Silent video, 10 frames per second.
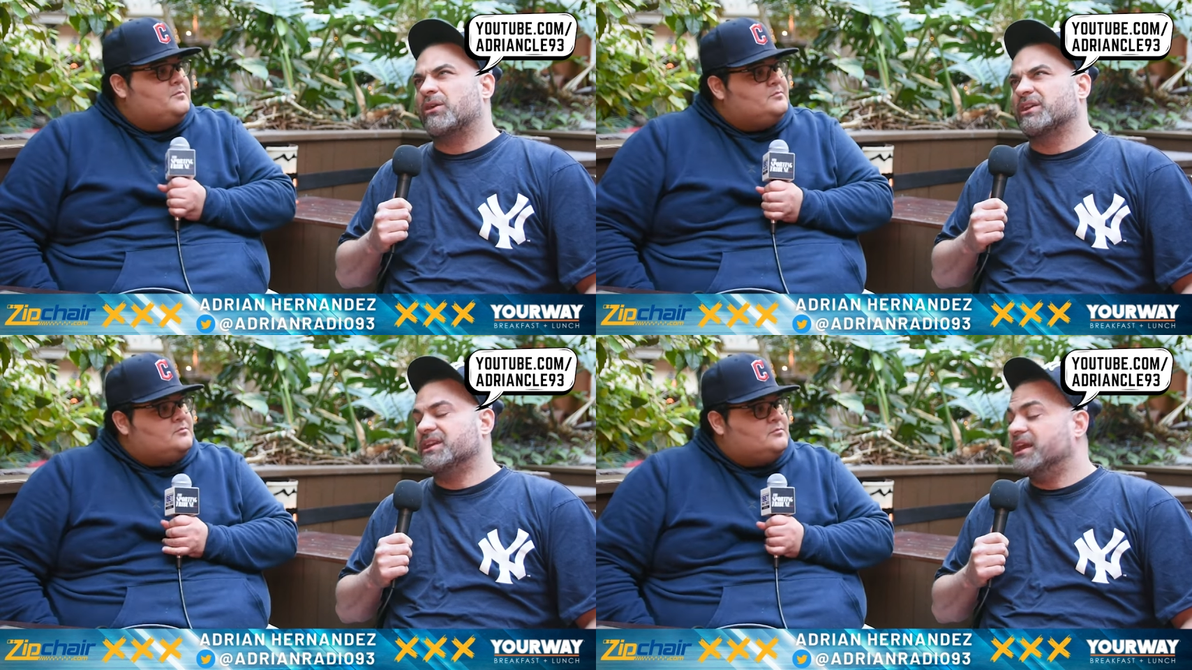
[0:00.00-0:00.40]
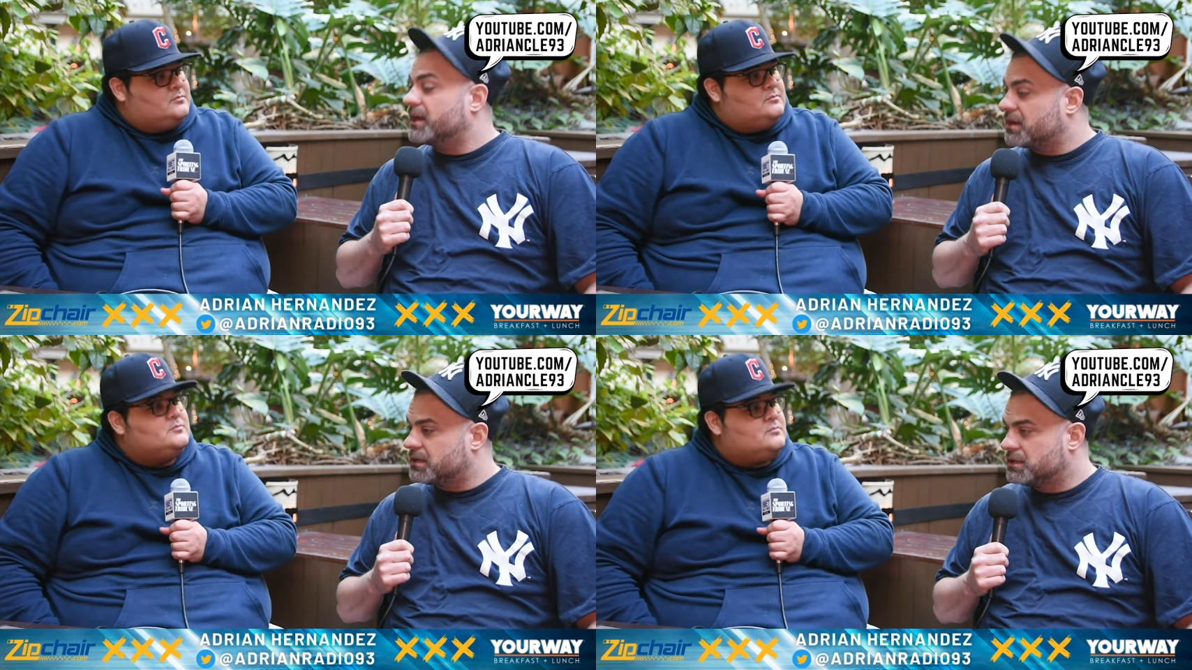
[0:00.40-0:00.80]
Speaker 1: a
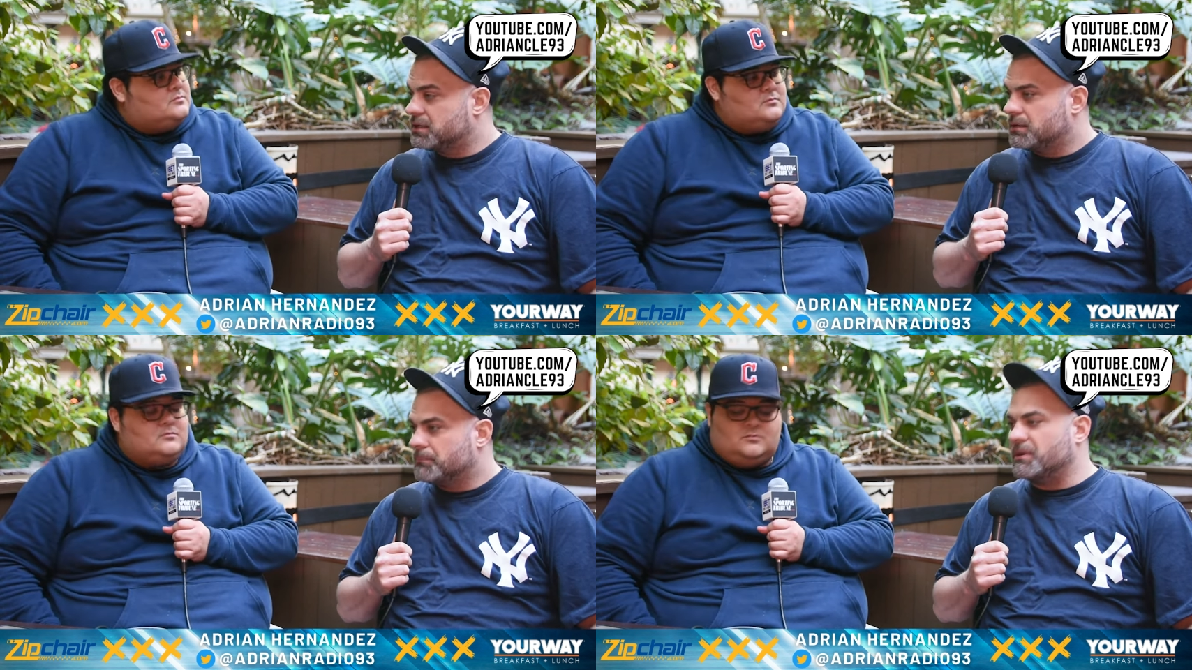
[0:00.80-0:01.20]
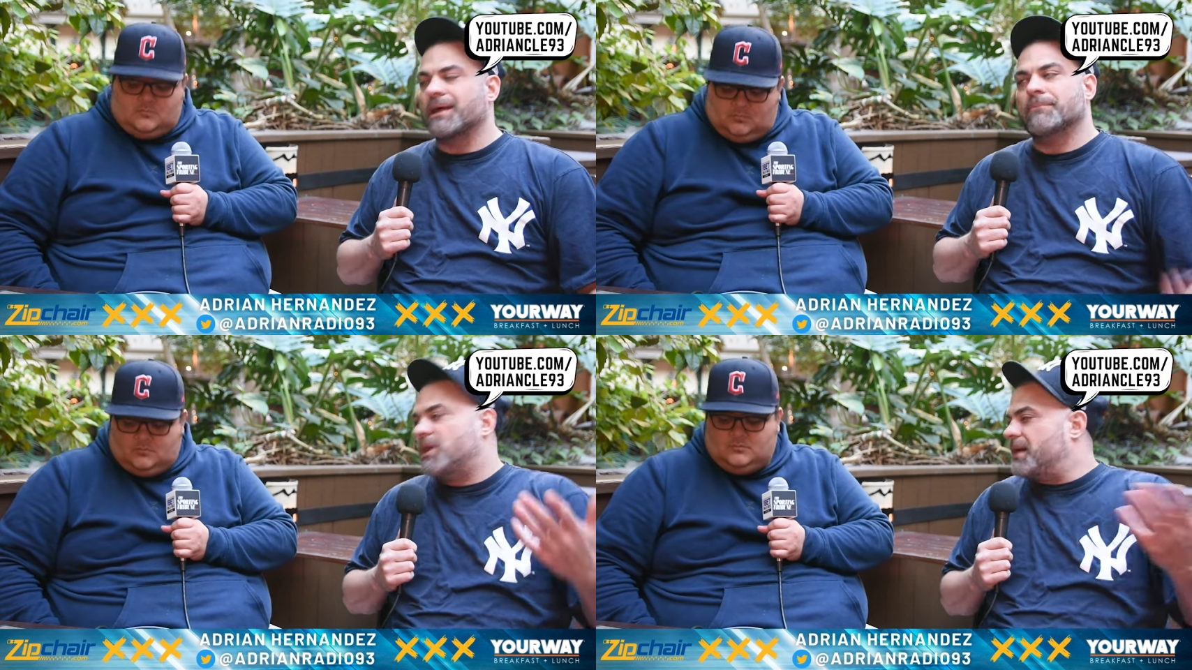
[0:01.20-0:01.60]
year, but
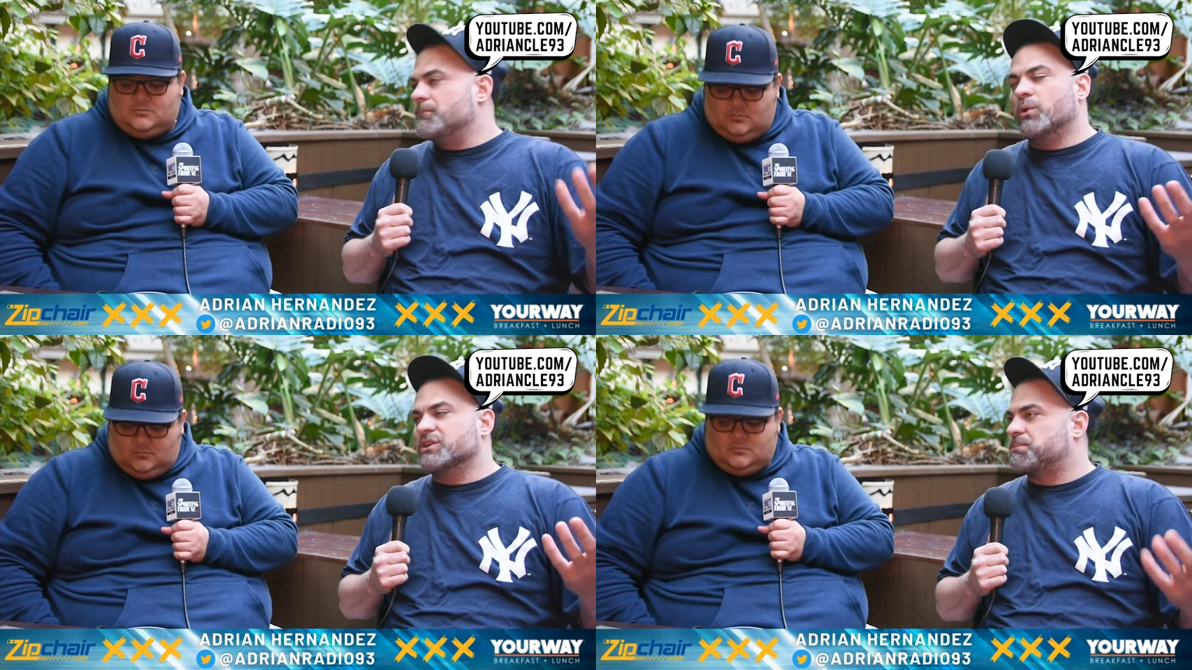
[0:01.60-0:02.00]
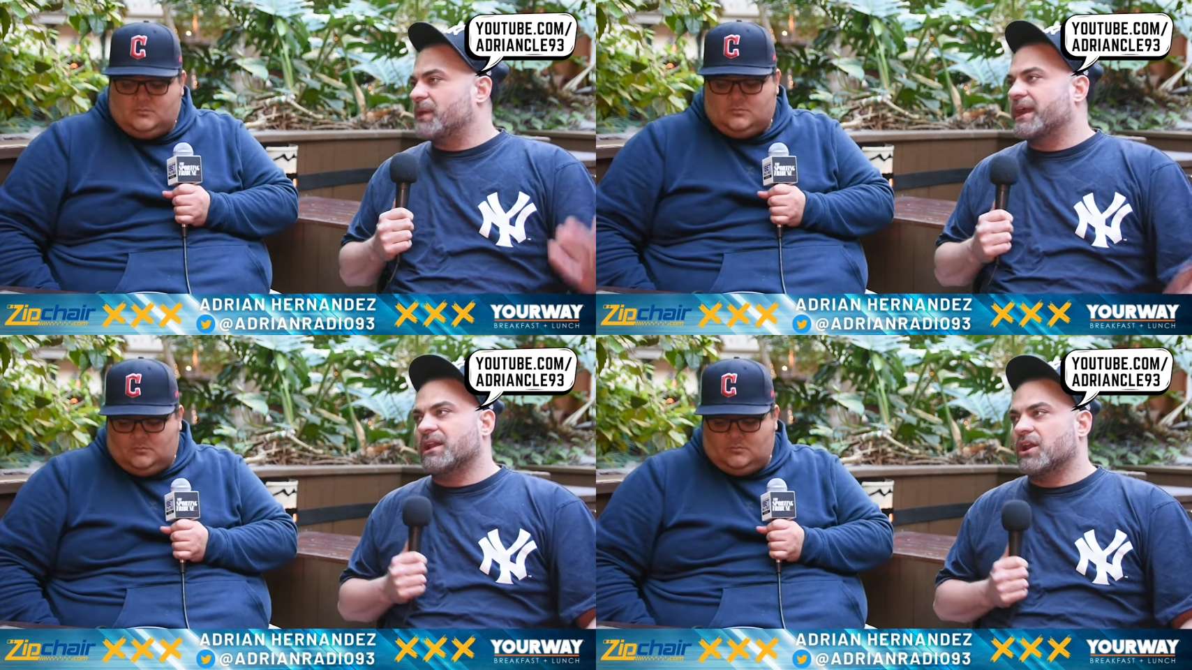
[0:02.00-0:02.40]
I'm I'm always
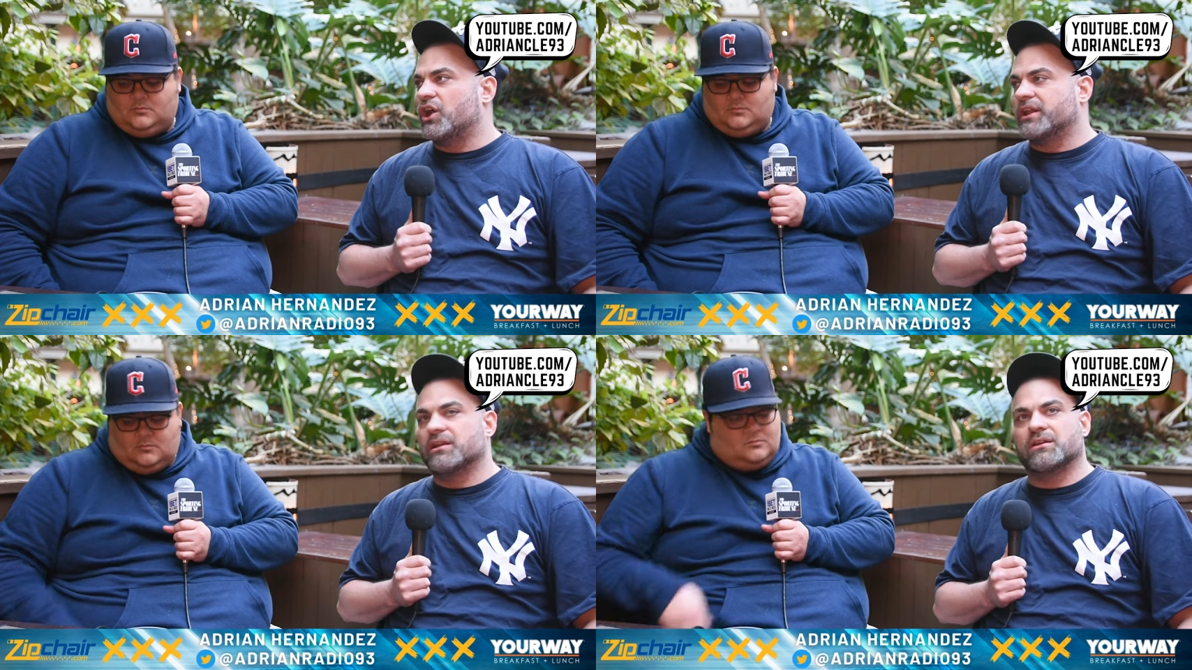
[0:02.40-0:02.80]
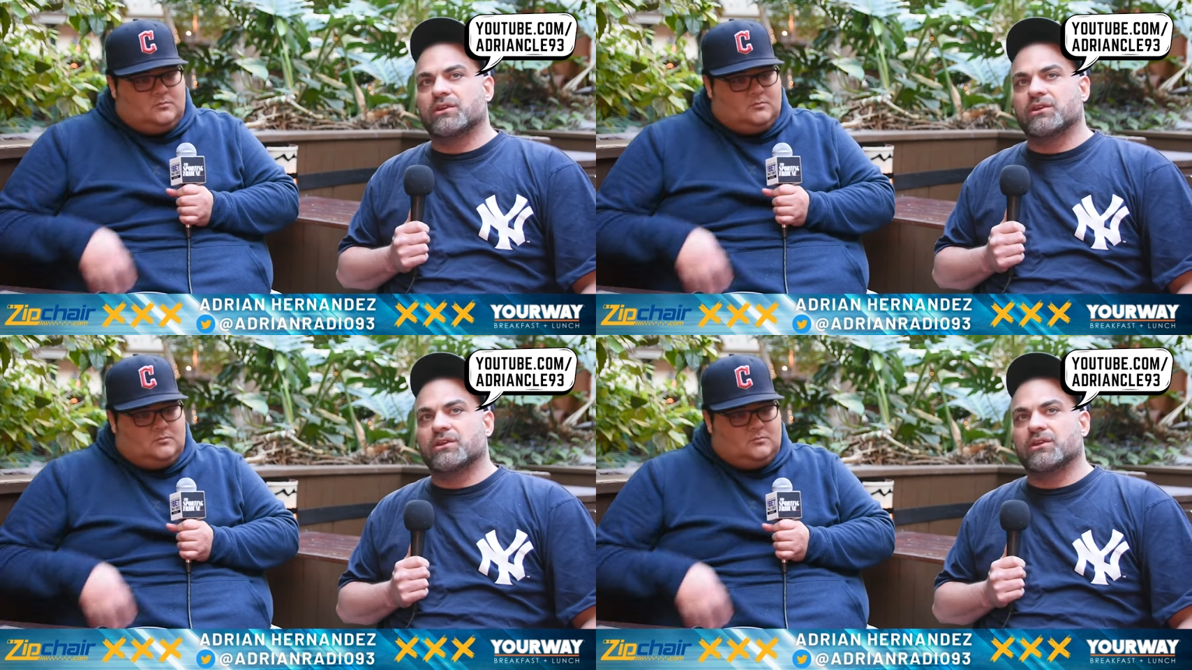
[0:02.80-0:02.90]
planning on it.